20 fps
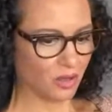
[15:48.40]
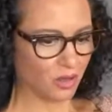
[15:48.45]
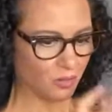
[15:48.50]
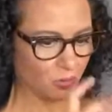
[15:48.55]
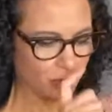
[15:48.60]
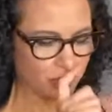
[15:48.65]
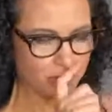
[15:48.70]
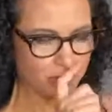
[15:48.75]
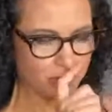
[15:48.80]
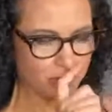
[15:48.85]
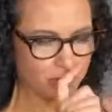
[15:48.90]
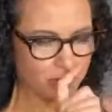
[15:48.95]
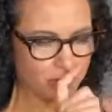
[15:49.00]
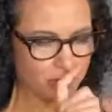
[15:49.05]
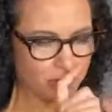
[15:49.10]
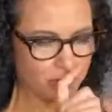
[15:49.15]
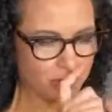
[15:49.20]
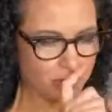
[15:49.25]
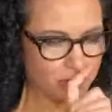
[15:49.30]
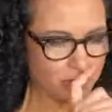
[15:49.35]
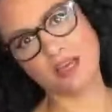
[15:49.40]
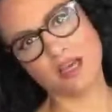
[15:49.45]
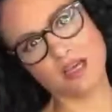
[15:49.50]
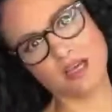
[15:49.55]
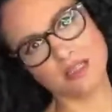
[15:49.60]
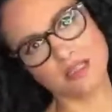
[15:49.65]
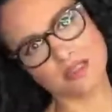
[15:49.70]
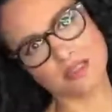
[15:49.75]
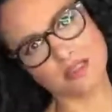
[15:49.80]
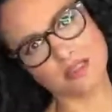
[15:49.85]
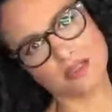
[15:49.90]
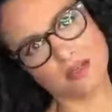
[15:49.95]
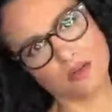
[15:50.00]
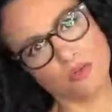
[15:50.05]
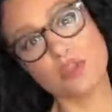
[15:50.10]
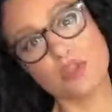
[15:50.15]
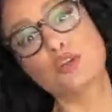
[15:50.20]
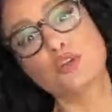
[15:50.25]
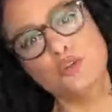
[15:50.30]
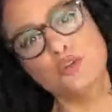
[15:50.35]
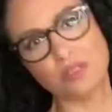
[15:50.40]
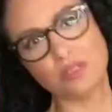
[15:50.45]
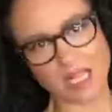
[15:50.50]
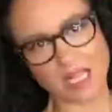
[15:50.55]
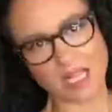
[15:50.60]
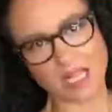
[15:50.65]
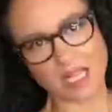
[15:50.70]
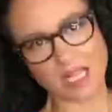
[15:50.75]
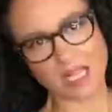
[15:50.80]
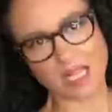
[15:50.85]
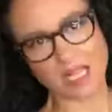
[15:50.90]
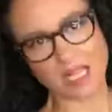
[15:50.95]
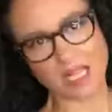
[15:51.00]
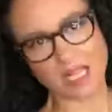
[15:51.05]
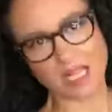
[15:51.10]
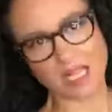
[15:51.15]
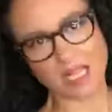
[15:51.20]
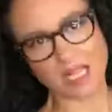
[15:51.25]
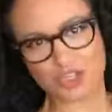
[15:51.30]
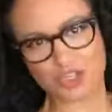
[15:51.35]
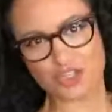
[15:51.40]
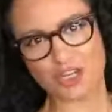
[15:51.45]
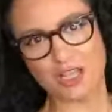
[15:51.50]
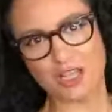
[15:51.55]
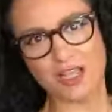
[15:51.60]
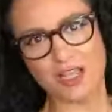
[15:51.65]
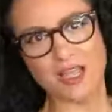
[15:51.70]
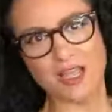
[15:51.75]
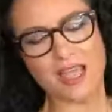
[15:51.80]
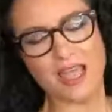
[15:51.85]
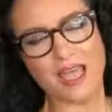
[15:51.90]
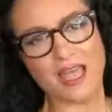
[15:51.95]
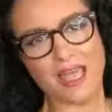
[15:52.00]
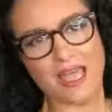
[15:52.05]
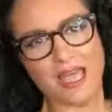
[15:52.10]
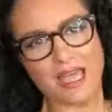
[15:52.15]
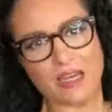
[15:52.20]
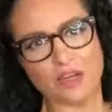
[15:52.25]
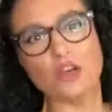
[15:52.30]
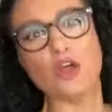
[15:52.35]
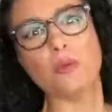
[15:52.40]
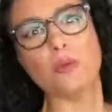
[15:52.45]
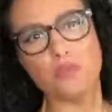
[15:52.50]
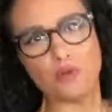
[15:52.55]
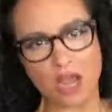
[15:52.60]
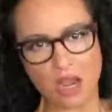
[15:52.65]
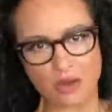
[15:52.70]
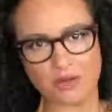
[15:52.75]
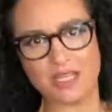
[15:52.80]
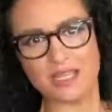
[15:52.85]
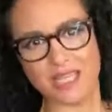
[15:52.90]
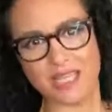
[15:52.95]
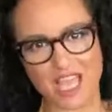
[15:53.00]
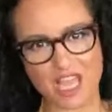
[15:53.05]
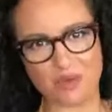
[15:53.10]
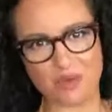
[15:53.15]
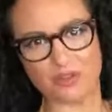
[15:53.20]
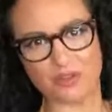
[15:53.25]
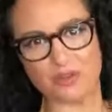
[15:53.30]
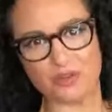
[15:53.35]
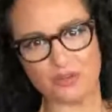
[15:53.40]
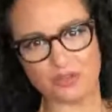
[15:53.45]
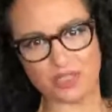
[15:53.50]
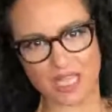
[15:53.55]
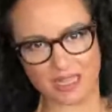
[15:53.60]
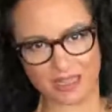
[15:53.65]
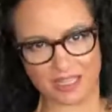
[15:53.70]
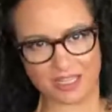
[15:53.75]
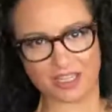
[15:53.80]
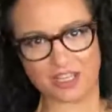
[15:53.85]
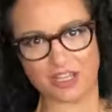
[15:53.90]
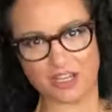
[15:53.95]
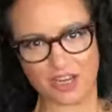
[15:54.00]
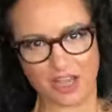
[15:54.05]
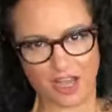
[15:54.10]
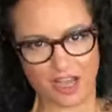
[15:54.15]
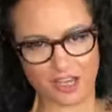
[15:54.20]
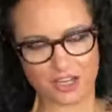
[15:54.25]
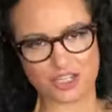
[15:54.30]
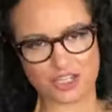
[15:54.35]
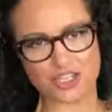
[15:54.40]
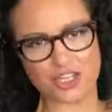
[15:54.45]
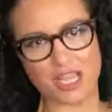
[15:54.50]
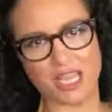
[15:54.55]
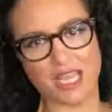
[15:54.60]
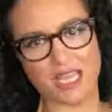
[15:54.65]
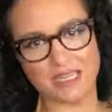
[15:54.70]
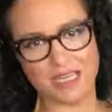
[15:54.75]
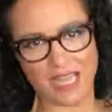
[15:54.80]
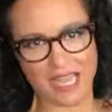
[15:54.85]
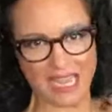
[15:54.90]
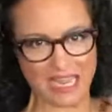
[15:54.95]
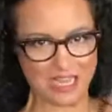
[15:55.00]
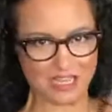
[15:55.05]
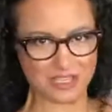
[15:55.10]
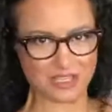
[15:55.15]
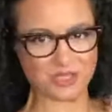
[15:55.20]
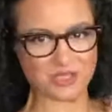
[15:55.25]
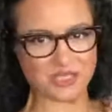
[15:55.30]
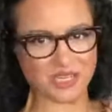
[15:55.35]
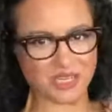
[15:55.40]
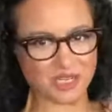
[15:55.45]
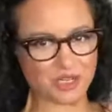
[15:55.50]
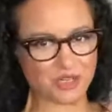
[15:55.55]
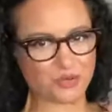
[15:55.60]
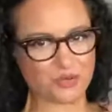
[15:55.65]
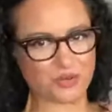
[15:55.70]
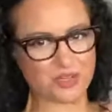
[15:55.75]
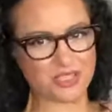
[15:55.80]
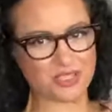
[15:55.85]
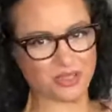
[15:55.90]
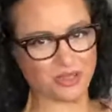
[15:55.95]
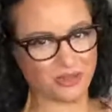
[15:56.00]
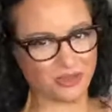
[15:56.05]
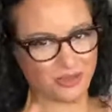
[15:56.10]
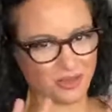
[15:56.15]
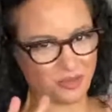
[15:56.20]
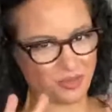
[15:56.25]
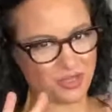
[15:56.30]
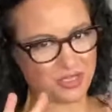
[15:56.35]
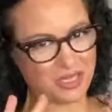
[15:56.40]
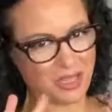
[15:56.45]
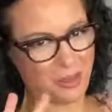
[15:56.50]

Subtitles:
hazelnut, with a Nutella ganache. And no, brownie cake with a Nutella ganache and hazelnut drizzle. It was